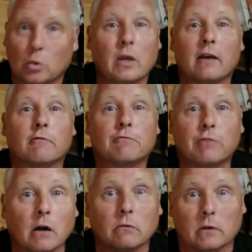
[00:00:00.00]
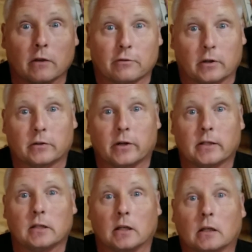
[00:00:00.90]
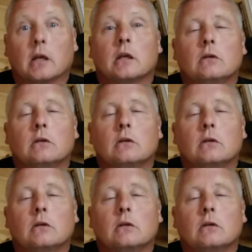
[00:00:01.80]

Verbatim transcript: you can't vote if you're under 18.